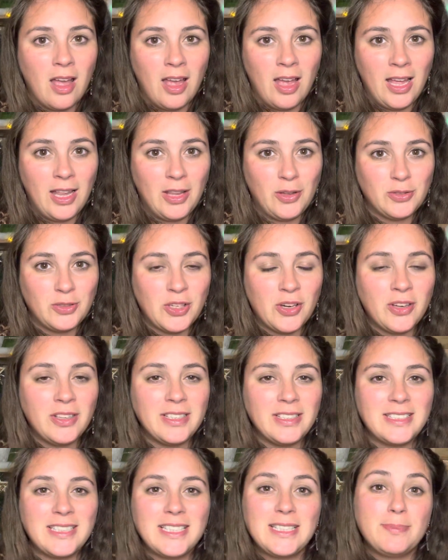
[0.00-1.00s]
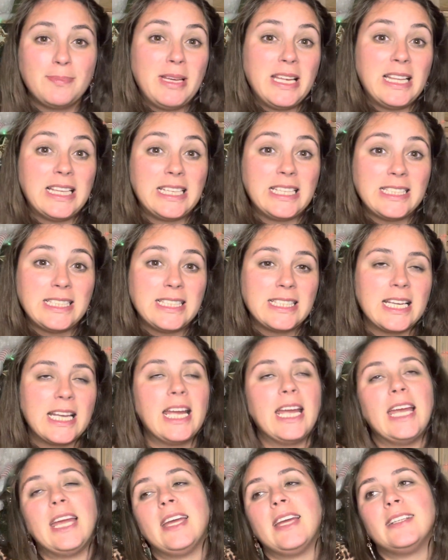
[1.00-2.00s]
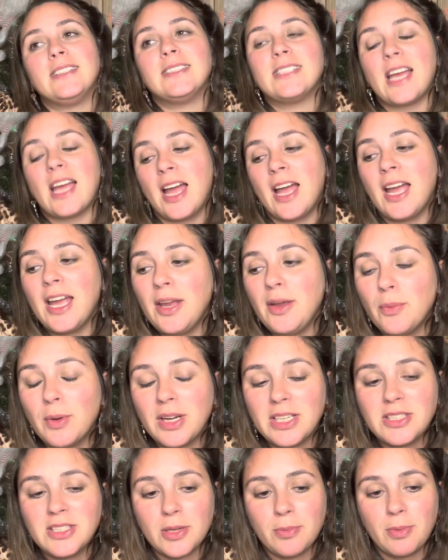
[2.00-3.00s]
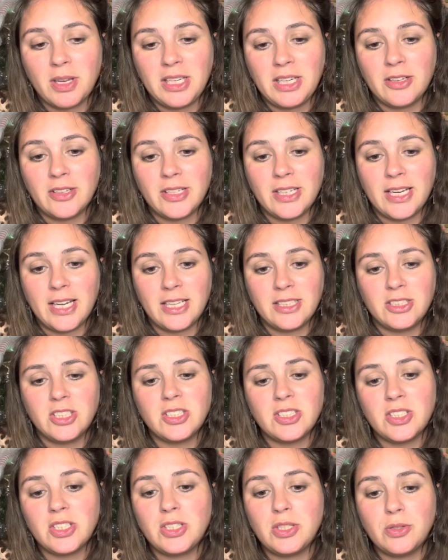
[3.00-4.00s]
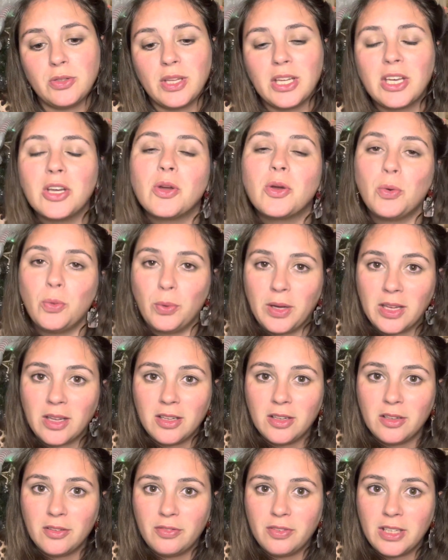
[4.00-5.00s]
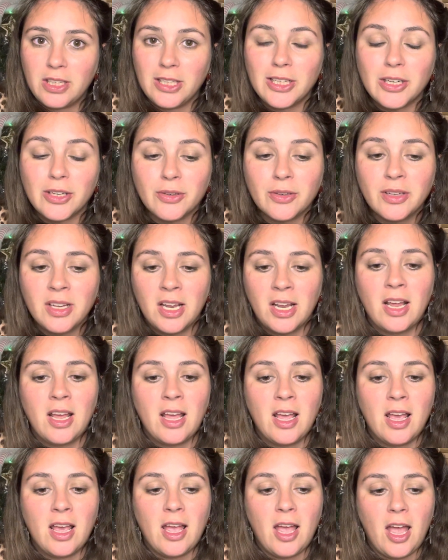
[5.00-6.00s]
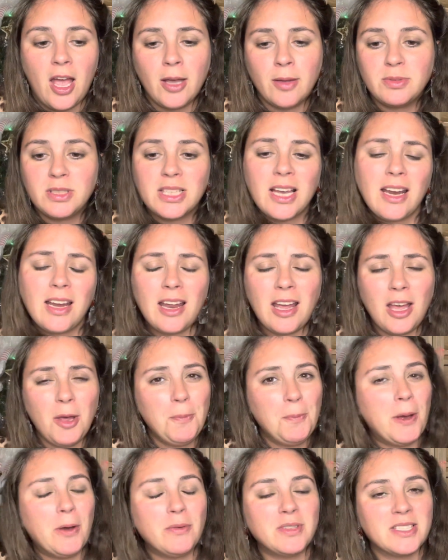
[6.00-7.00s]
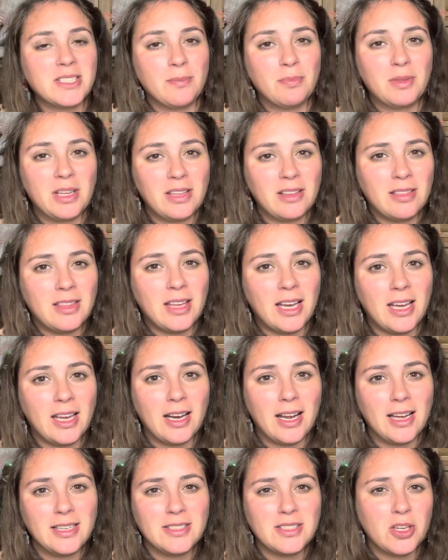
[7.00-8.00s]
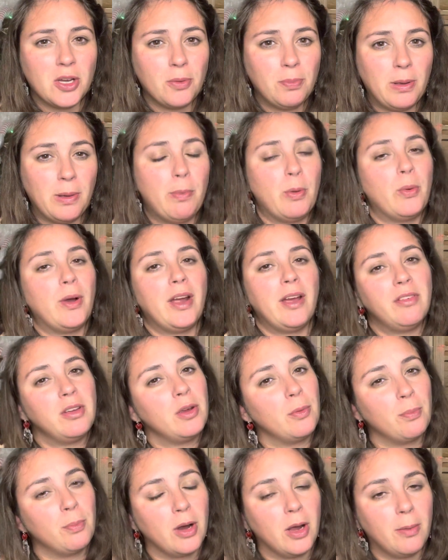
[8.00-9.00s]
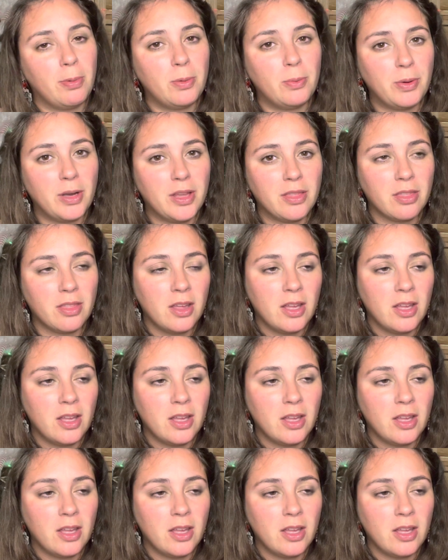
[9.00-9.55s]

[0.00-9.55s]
Hello darlings, it's me Liz, and I wanted to come on here today just to do like a quick little video to kind of help out with something that I saw people were having a problem with.